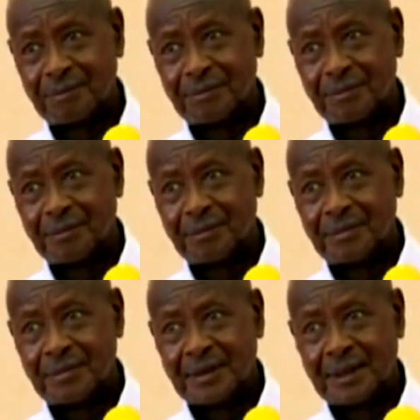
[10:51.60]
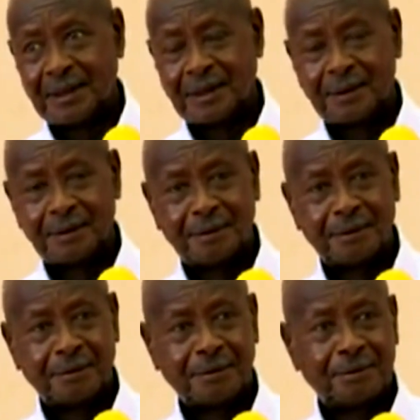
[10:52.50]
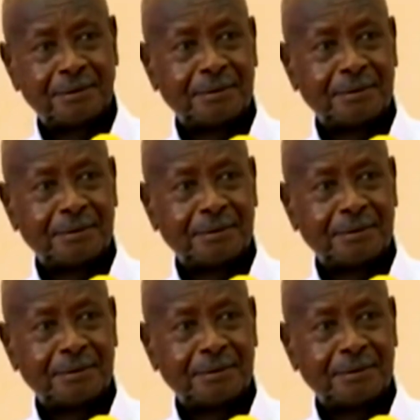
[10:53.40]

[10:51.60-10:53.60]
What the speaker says: (silence)